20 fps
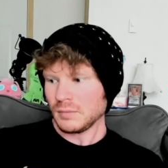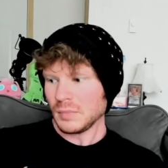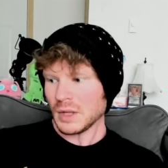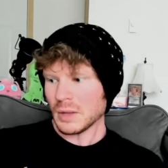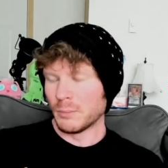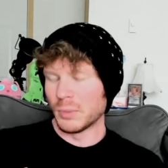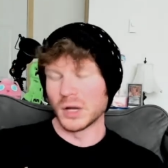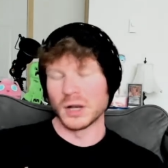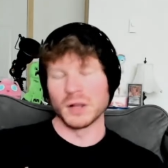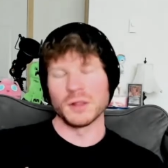
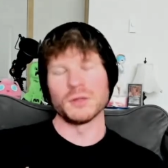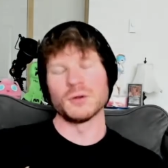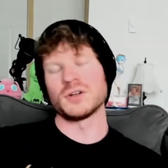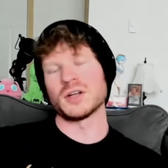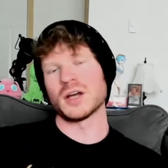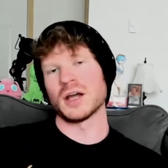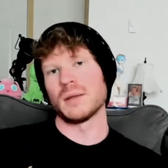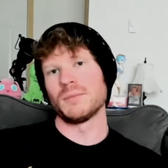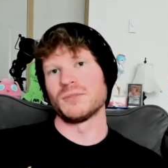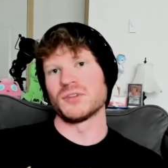But other
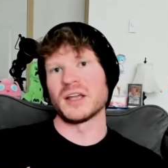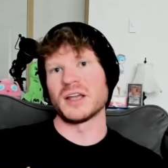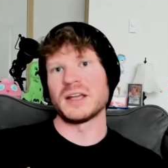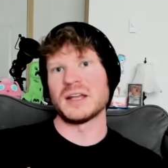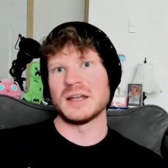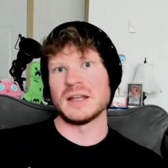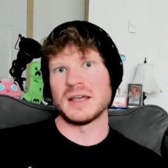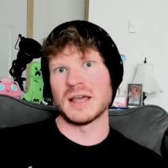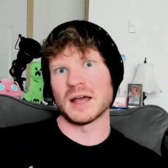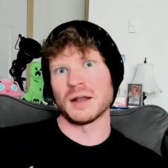times I
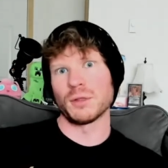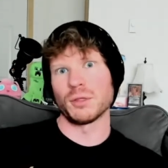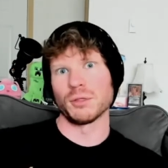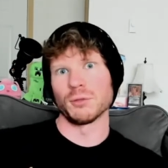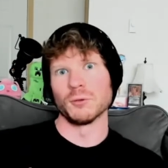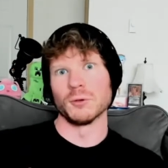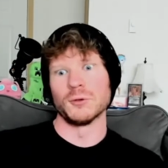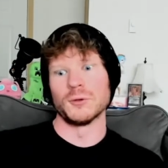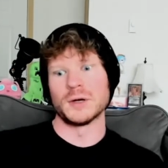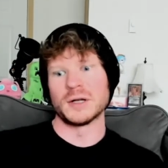can get
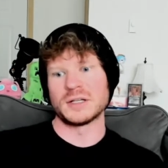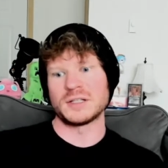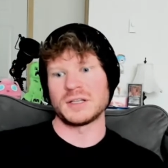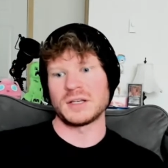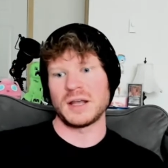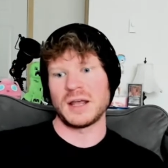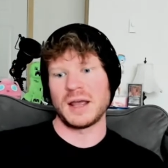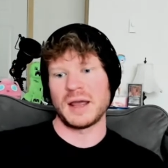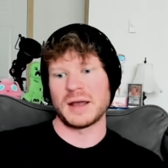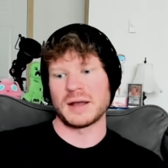through it
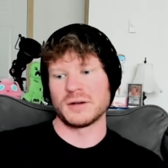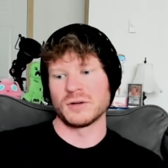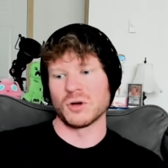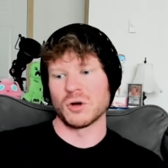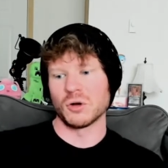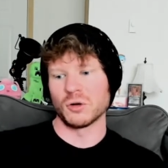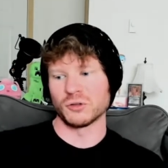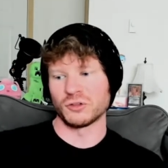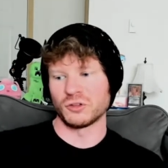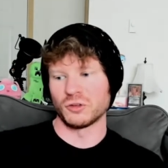and
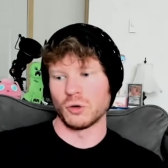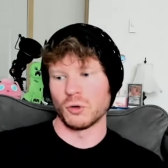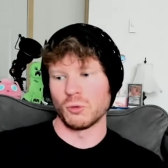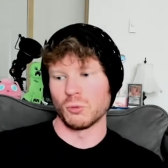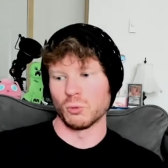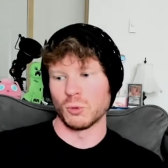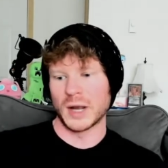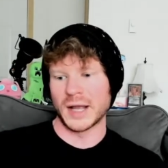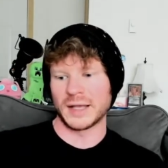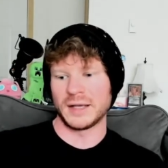also
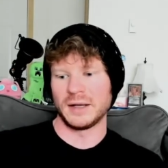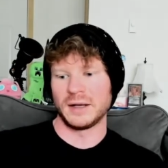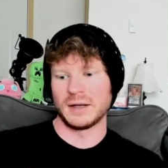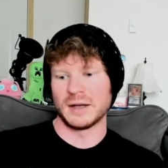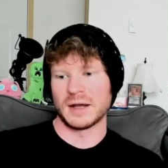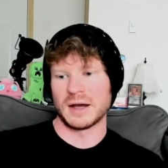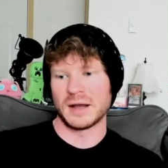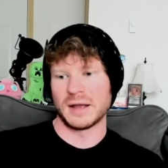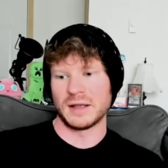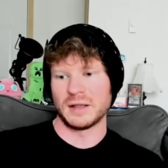
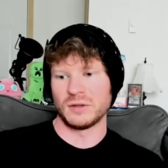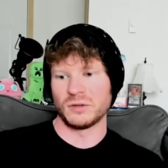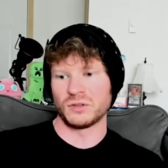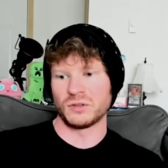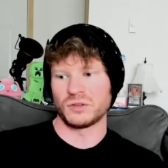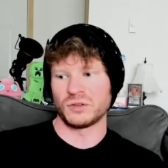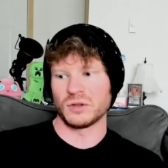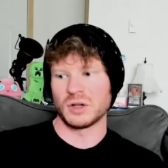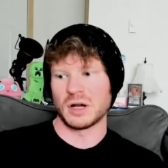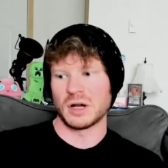
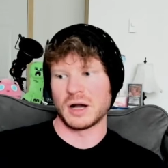recognize,